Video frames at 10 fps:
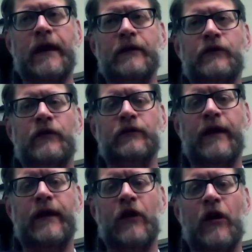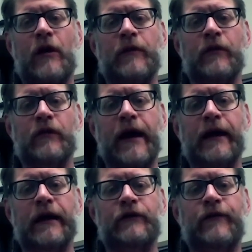cancer has left the arm and the
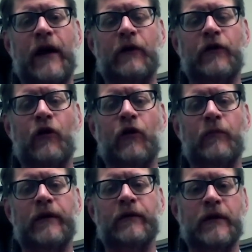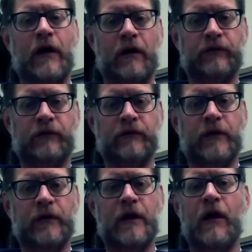leg and has found a home in the lungs?
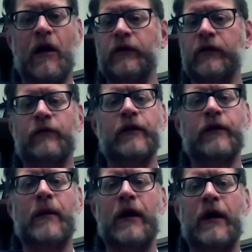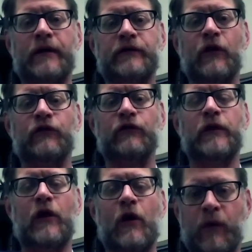Only good thing about
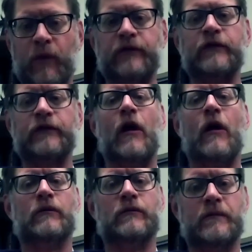osteos, we know where it wants to go.